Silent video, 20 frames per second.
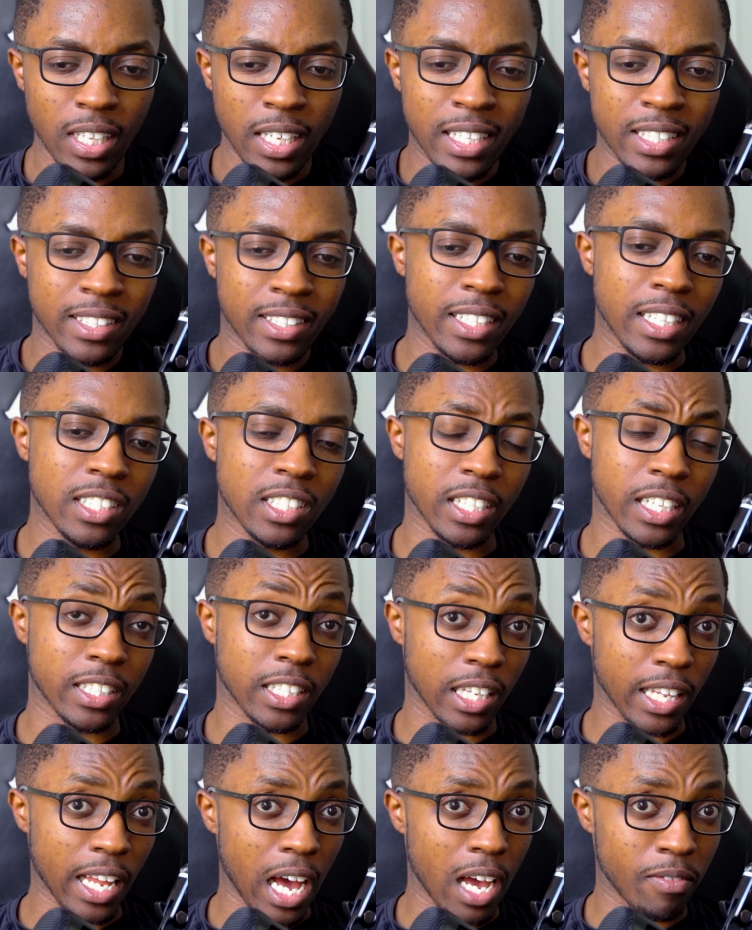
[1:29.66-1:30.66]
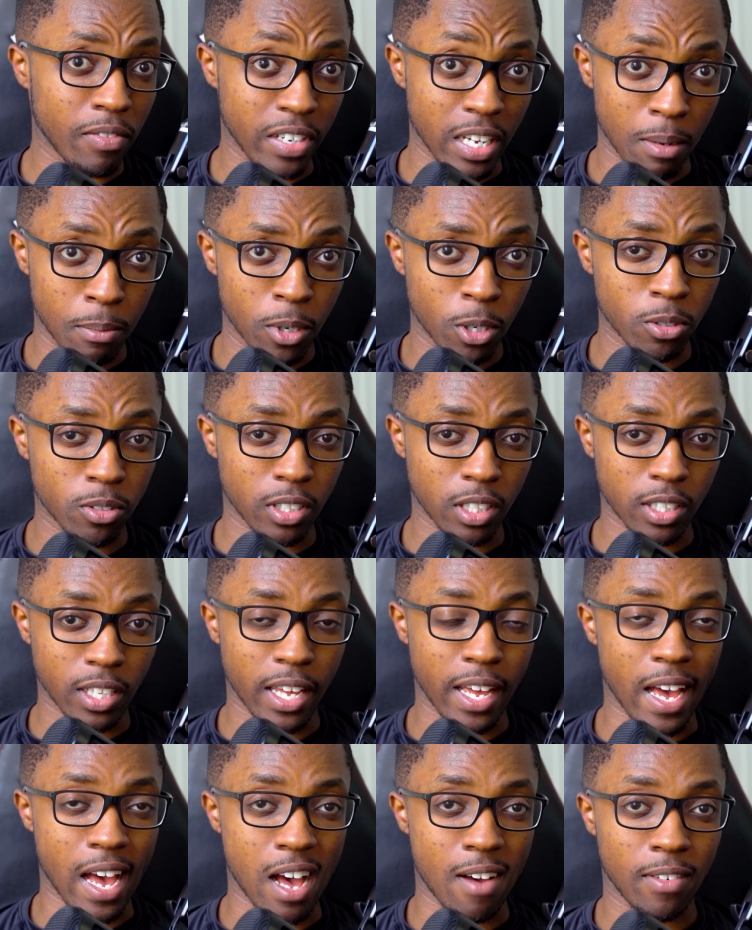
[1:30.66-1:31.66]
essentially in the live demos that
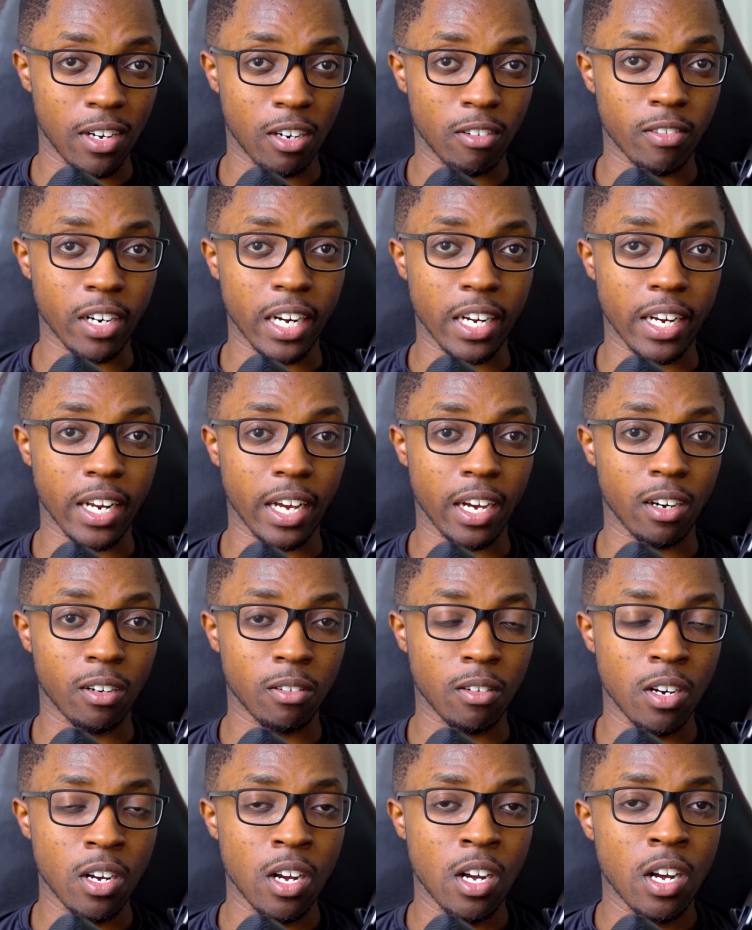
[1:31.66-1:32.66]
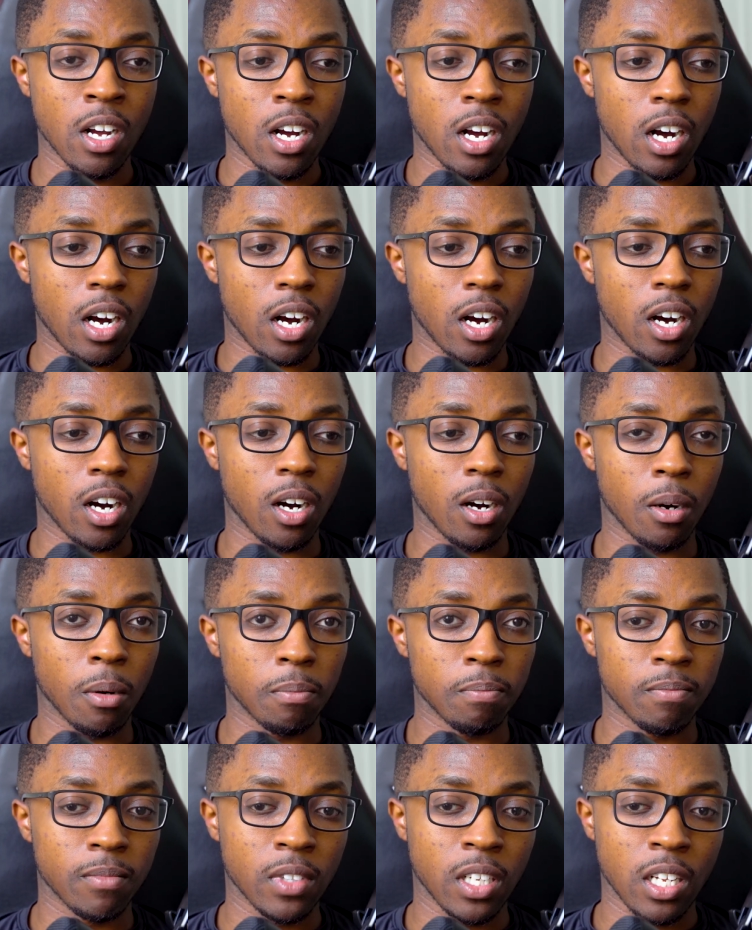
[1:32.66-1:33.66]
they have out right now,
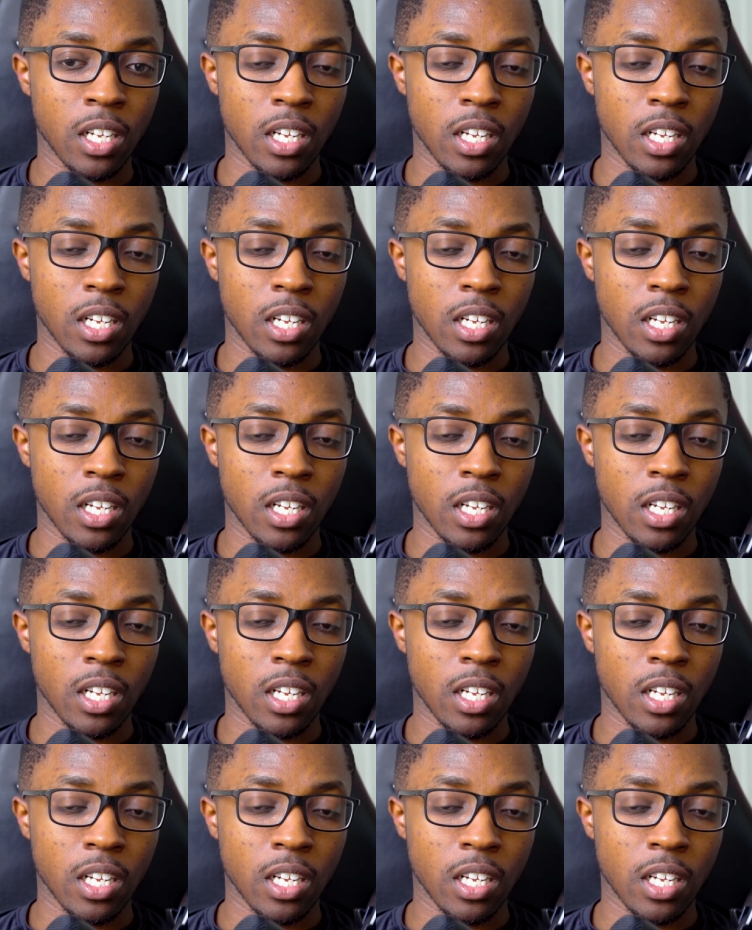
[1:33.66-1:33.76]
some